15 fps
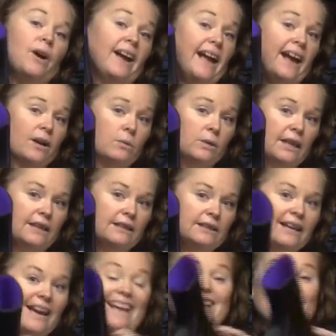by Aquilon,
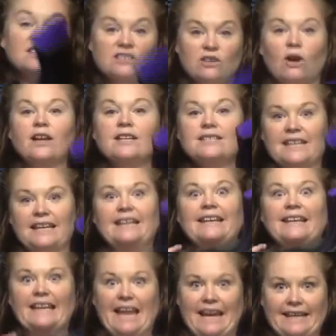and it's sized in
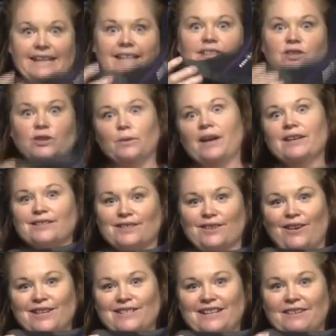ladies' US
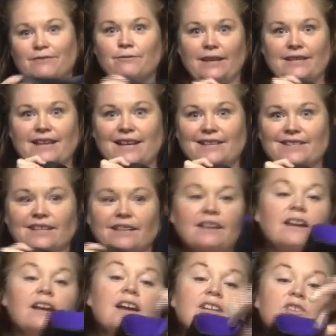sizing. Fantastic.
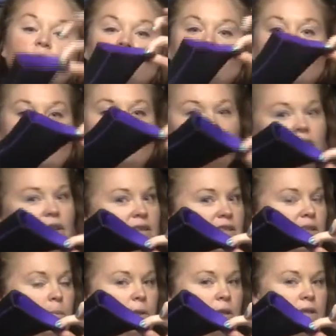It's also
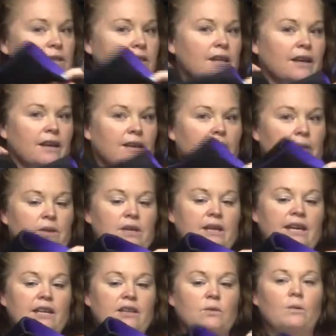zipperless, nothing to
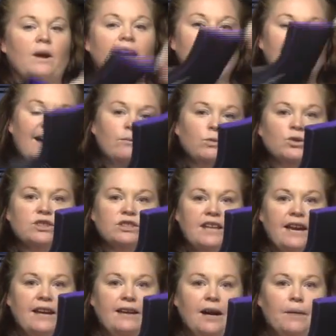get in the way, and will
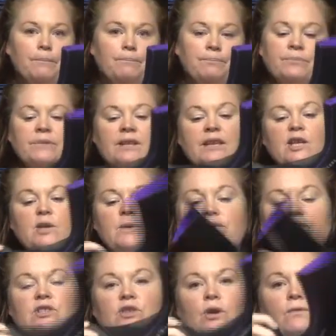stand up. A little bit of
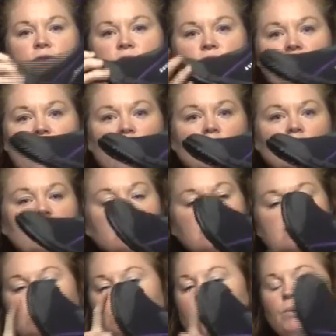a softer sole,
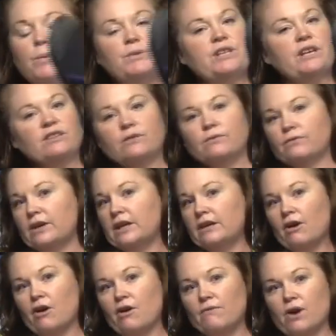still will protect your feet
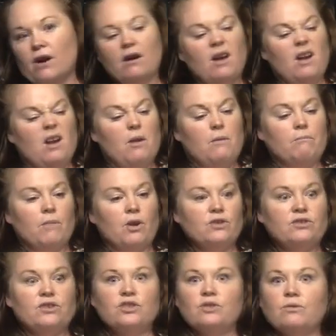over
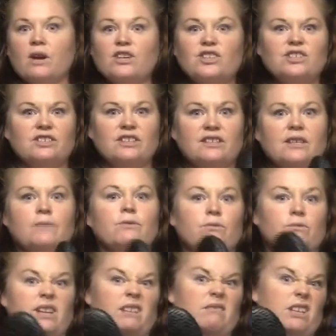most situations except for
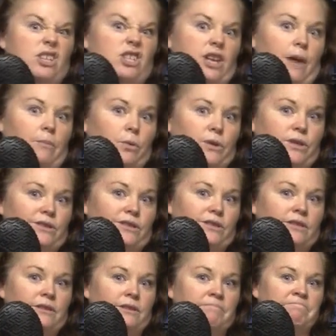really, really sharp
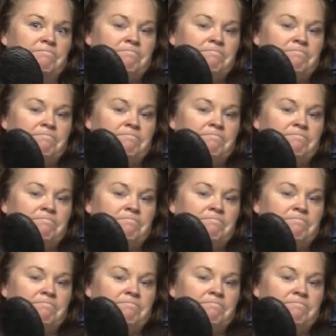oysters.